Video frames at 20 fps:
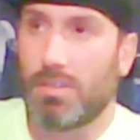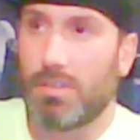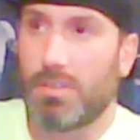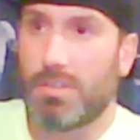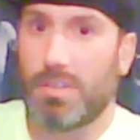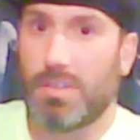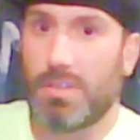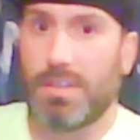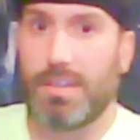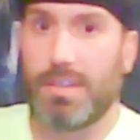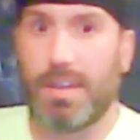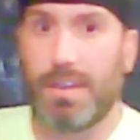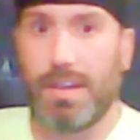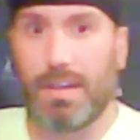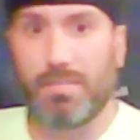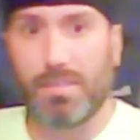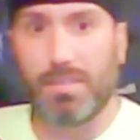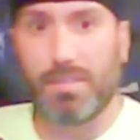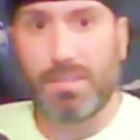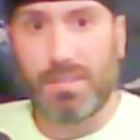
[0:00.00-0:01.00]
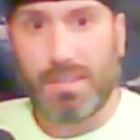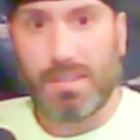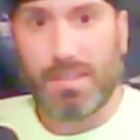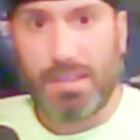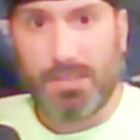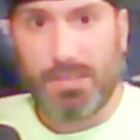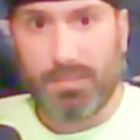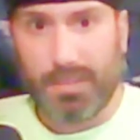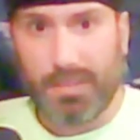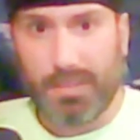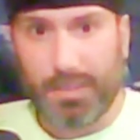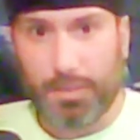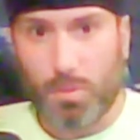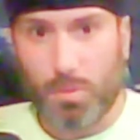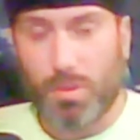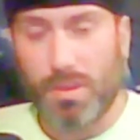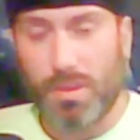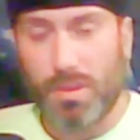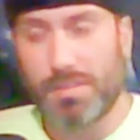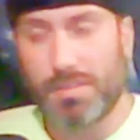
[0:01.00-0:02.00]
tend to have
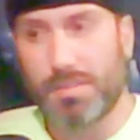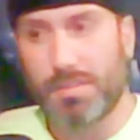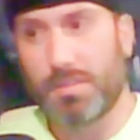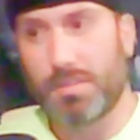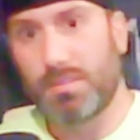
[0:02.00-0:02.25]
inventories.